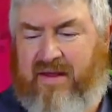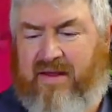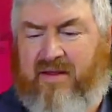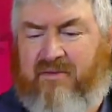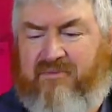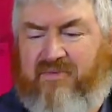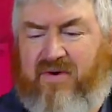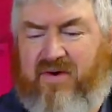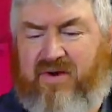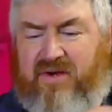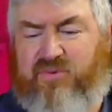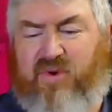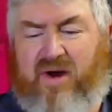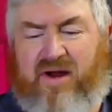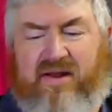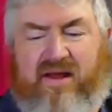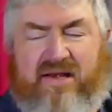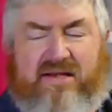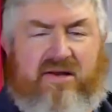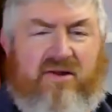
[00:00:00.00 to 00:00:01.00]
First
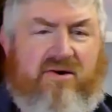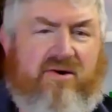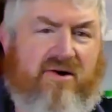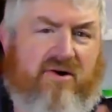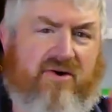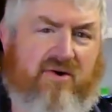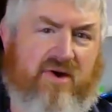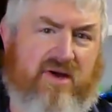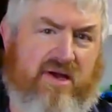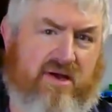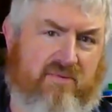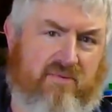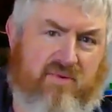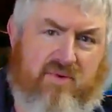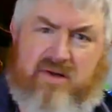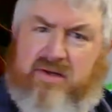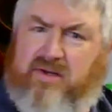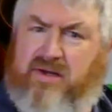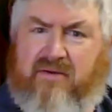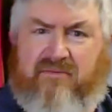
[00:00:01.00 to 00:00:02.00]
one, they said, oh, it
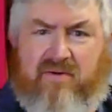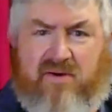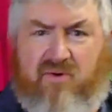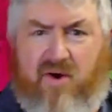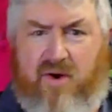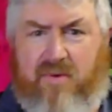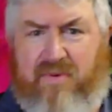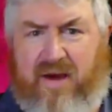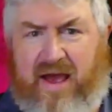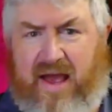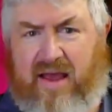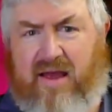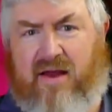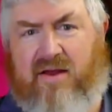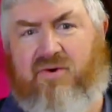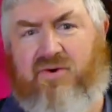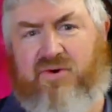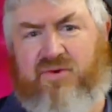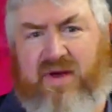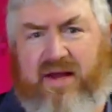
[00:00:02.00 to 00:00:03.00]
would never grow back, and of
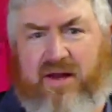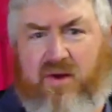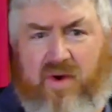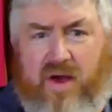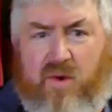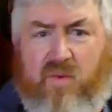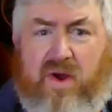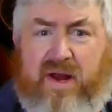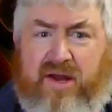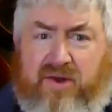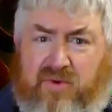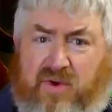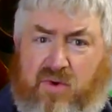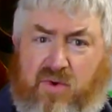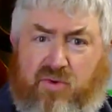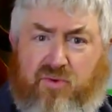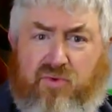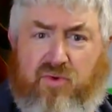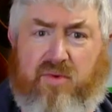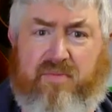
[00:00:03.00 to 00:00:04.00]
course we had a wet winter, it
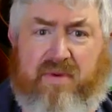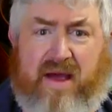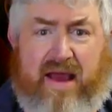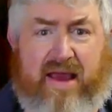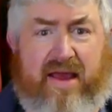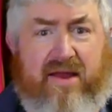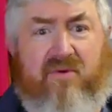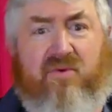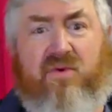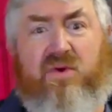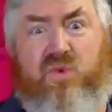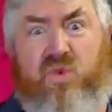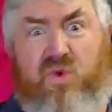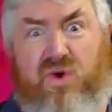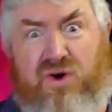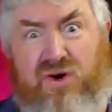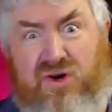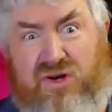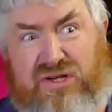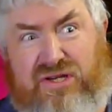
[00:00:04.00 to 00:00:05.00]
all grew back and it was
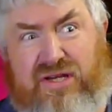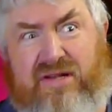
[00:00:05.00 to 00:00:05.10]
worse.